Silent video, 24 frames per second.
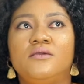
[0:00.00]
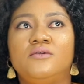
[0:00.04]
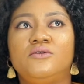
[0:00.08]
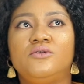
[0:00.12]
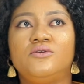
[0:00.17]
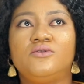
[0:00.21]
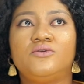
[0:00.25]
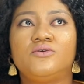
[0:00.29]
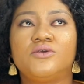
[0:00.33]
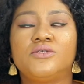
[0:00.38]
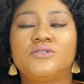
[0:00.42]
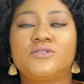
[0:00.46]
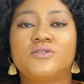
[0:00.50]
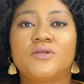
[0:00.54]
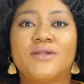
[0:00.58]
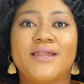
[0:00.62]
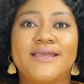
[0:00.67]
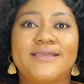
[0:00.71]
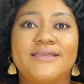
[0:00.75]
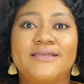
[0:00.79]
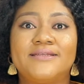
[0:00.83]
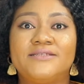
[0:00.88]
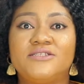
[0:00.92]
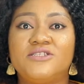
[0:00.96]
it's not
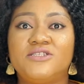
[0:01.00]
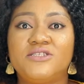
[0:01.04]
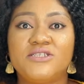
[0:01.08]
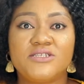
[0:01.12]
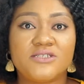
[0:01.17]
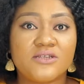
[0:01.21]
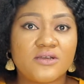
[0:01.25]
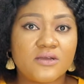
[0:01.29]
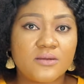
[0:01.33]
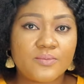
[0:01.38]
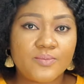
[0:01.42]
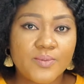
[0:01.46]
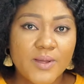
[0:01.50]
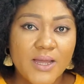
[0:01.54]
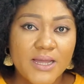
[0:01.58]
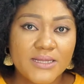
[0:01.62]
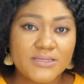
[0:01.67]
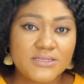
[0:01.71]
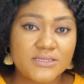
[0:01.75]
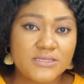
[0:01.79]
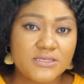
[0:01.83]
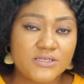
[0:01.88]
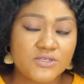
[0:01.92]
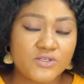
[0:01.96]
like a dinner
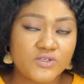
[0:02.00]
party.